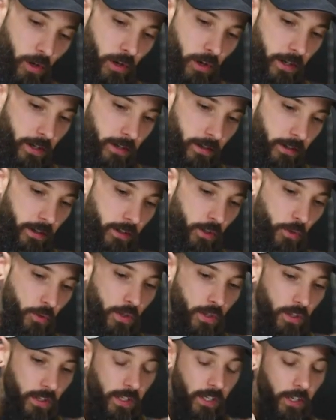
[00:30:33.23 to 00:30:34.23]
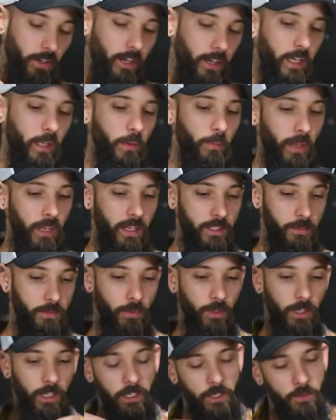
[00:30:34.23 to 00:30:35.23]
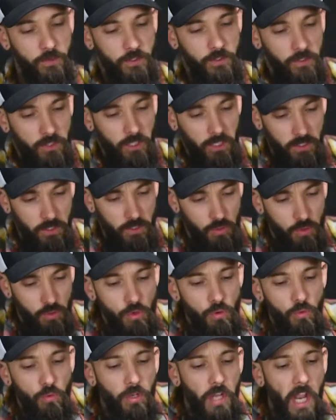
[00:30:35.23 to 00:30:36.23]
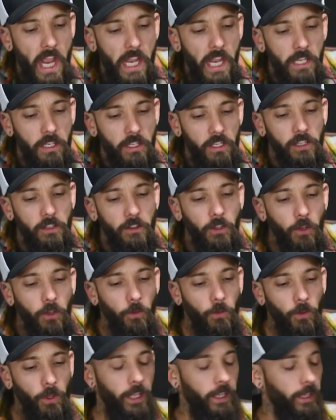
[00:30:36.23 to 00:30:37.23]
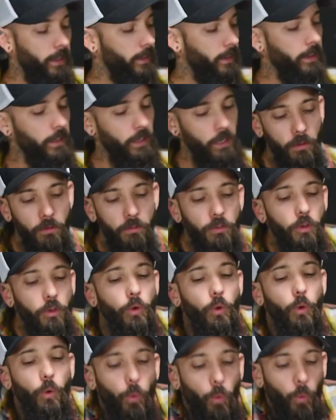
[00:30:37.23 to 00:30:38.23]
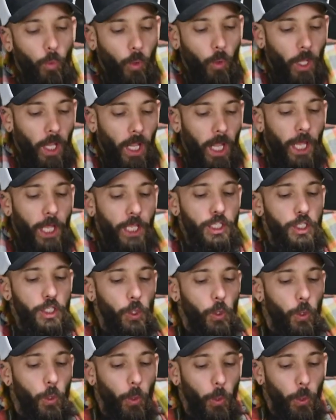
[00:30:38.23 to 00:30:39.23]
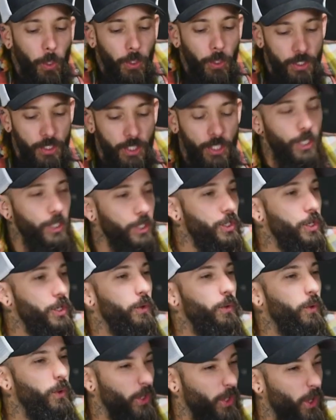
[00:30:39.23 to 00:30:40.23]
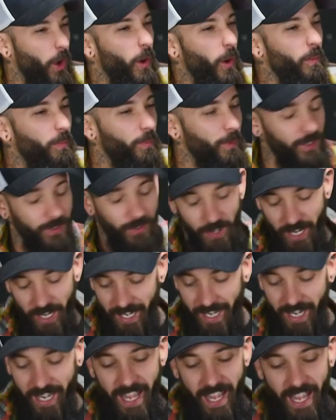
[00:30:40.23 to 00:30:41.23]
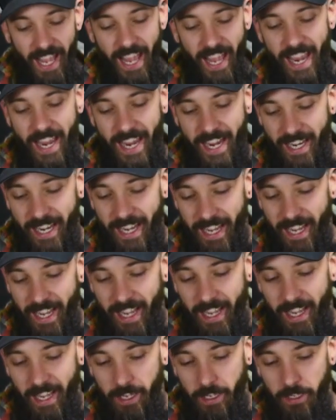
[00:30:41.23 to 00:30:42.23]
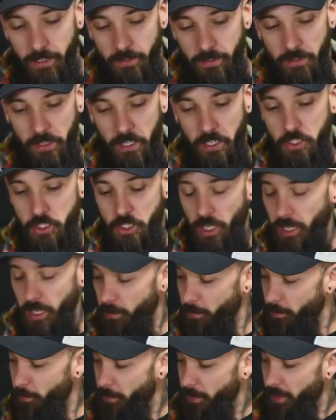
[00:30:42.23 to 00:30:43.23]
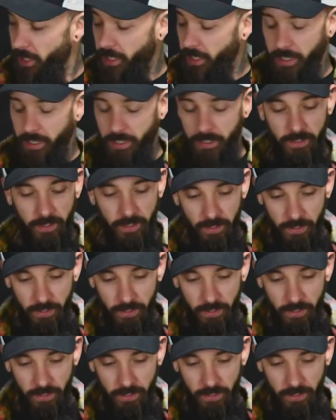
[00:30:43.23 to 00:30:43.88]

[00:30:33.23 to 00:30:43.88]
bar area, you couldn't hear any bands playing. It was just like these two dainty little like funeral glass doors that you would open, right? And they'd shut them, and